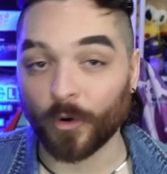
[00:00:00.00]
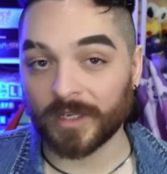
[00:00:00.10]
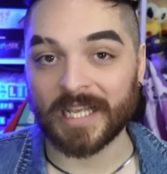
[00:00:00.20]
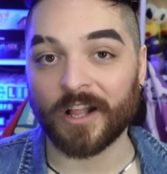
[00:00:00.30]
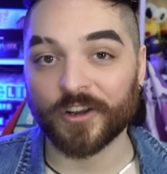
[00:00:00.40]
or
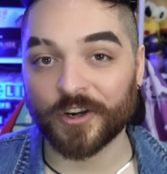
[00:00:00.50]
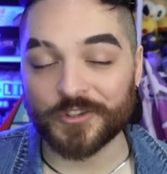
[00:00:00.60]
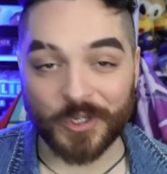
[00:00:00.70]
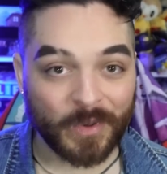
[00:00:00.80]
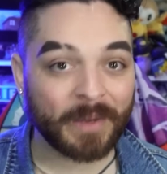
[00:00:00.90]
tell her
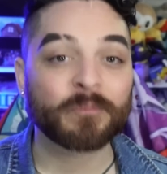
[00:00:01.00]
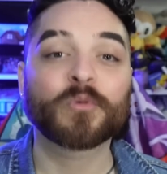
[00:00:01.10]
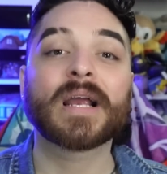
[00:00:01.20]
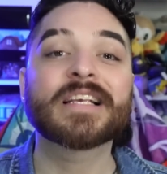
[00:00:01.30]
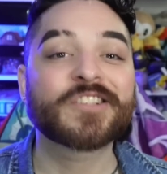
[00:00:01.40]
to
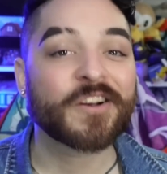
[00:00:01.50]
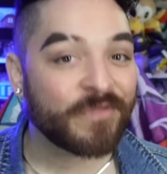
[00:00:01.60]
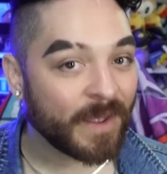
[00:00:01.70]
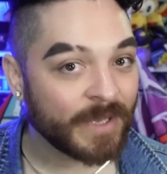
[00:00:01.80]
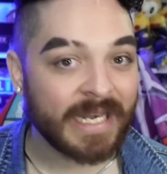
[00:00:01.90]
embrace her
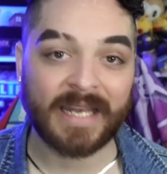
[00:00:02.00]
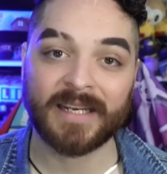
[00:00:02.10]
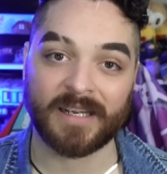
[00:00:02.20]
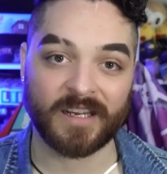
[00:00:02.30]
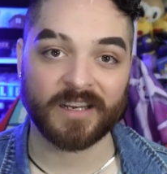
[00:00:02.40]

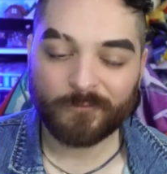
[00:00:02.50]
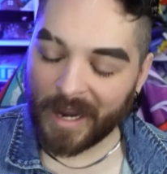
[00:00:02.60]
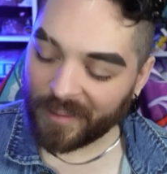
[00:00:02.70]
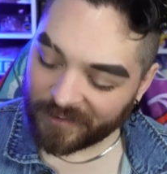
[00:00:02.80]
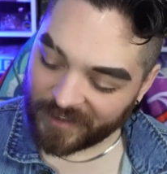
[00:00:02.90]
femininity,
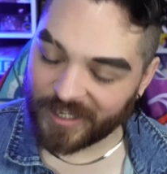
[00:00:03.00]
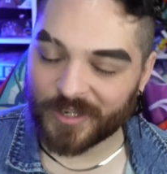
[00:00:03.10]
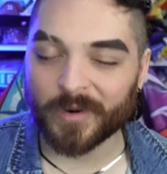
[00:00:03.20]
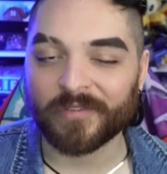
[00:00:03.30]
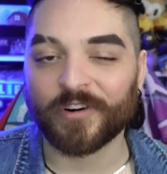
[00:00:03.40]
rather than
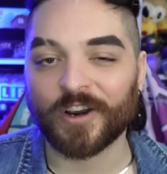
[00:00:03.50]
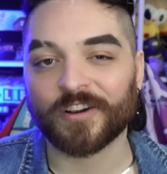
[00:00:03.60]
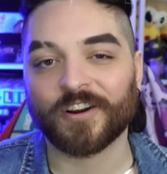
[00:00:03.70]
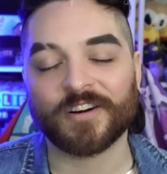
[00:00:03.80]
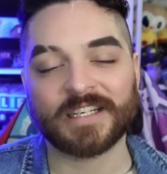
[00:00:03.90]
to refer to
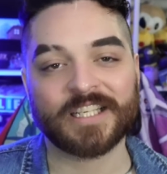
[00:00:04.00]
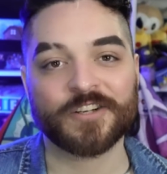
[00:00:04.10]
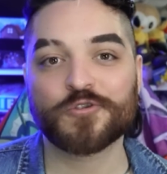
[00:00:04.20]
her as a